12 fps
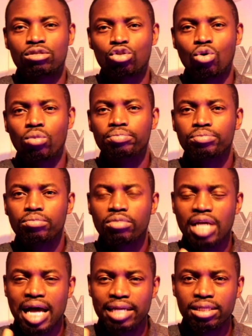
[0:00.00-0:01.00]
So,
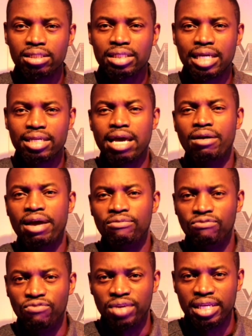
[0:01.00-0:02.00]
and these are
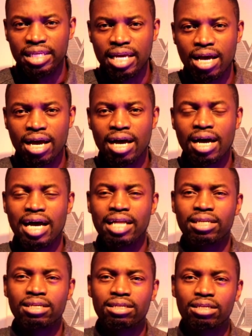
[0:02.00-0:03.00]
Nvidia,
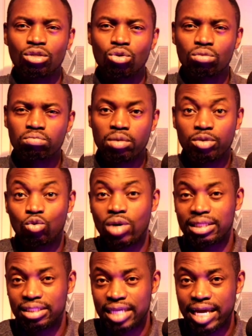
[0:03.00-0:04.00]
and maybe you
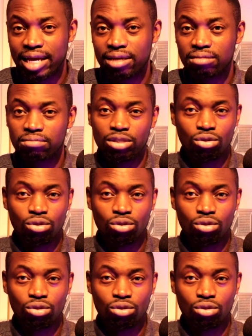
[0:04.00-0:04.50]
are tech,